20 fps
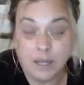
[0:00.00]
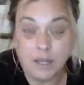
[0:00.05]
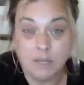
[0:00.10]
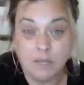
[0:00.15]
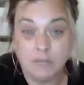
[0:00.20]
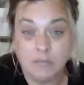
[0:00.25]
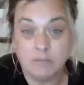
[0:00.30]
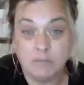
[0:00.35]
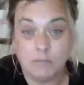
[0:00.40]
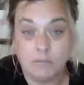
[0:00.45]

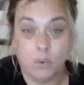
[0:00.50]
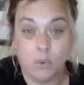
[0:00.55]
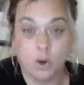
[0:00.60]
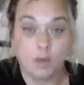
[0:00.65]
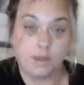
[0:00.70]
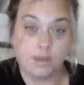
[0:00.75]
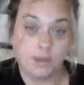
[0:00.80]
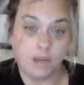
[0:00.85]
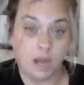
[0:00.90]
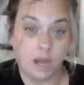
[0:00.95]
even
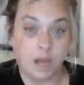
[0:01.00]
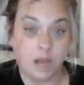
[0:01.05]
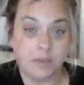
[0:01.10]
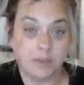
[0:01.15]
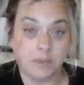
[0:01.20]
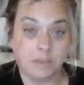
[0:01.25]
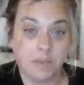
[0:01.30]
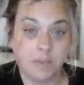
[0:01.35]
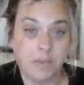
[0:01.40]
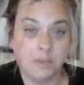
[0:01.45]
more than
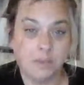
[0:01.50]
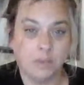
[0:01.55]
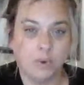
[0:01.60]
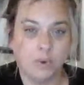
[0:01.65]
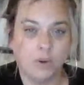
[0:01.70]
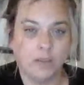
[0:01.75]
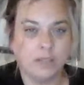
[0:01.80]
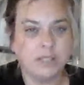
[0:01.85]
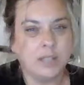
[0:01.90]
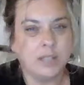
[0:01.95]
other
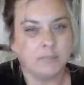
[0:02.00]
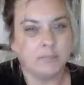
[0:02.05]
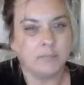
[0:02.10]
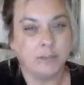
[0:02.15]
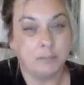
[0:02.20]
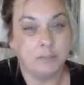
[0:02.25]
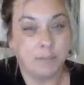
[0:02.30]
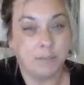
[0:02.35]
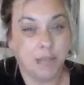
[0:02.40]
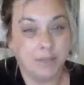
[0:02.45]
people, except for
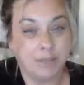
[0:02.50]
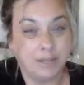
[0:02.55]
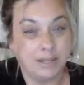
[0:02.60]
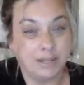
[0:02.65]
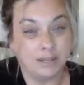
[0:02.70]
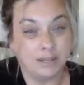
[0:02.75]
maybe a